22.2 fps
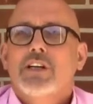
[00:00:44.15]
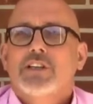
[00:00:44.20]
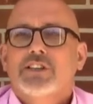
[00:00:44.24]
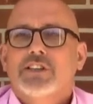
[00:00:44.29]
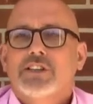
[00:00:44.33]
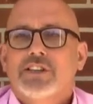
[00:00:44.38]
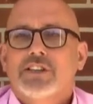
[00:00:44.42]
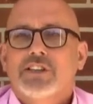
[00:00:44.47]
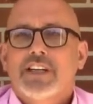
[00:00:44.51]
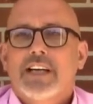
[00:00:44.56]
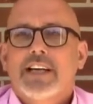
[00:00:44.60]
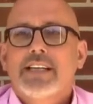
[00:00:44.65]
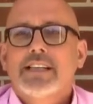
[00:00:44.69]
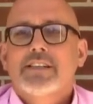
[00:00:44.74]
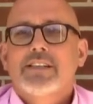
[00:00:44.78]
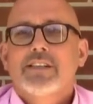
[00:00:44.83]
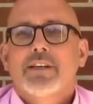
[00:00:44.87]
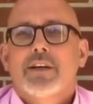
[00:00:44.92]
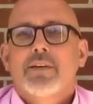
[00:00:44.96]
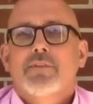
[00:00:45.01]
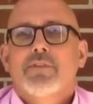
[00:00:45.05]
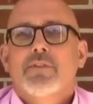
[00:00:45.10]
to say
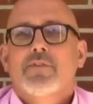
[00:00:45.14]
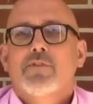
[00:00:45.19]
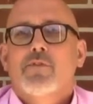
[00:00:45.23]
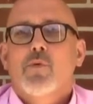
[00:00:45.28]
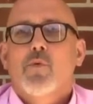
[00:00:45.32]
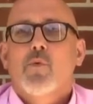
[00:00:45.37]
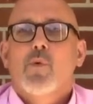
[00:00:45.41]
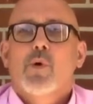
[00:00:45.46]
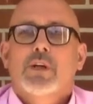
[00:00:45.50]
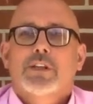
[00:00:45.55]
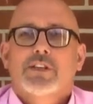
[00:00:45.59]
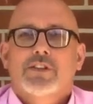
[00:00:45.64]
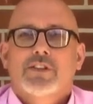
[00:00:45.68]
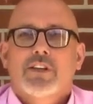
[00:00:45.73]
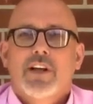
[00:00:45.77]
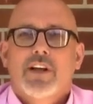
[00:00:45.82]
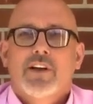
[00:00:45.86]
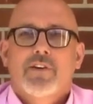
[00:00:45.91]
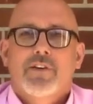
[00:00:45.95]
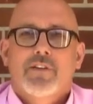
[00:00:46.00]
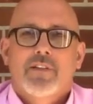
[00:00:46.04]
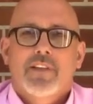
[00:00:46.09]
something for which
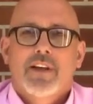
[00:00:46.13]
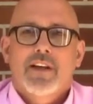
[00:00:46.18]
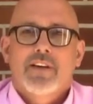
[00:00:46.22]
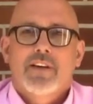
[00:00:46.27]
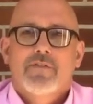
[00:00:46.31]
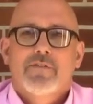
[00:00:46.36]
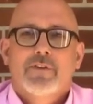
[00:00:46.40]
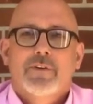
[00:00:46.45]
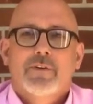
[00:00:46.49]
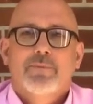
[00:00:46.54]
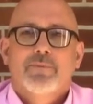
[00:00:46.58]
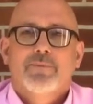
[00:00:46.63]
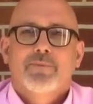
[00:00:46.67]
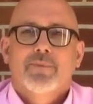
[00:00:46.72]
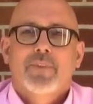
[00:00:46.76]
they are thankful.